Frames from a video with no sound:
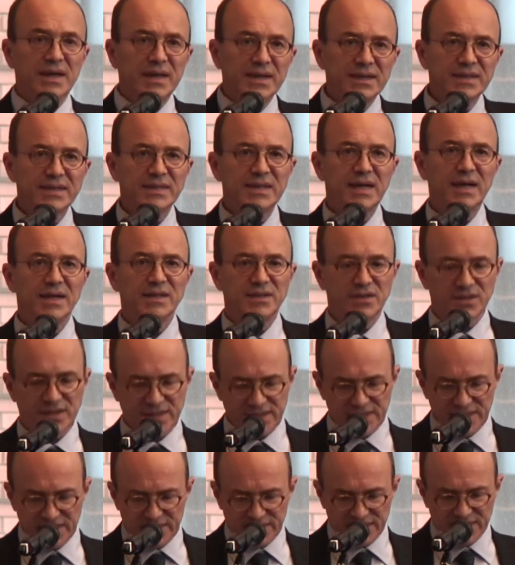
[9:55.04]
inside the
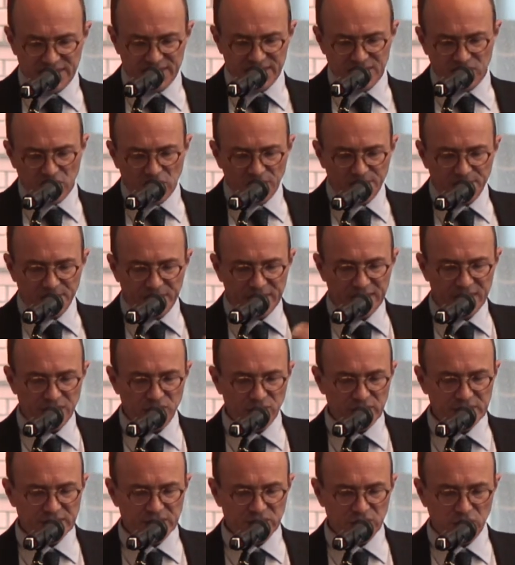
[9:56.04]
city compared
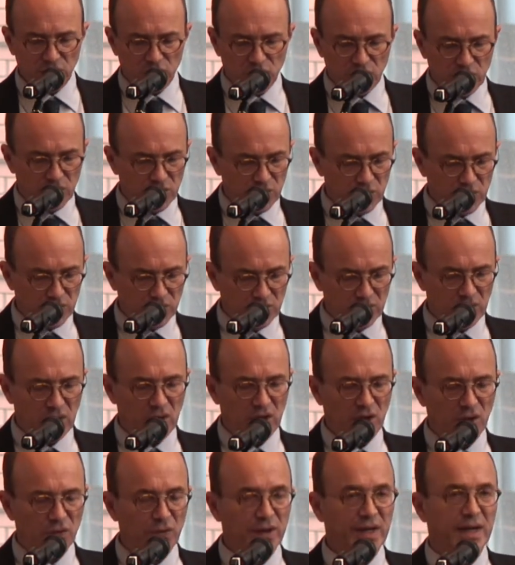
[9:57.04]
with rural
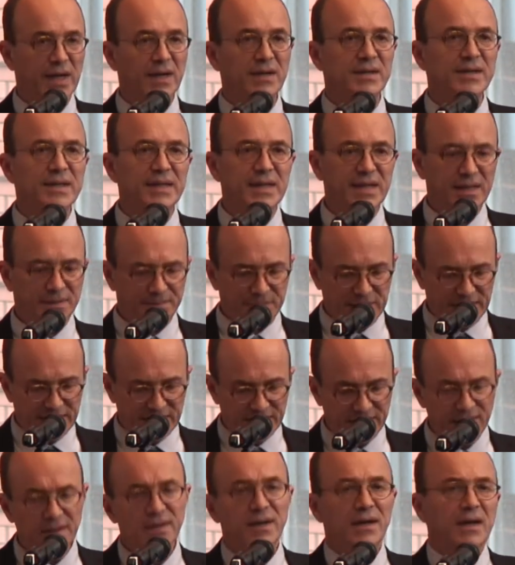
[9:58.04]
area nearby,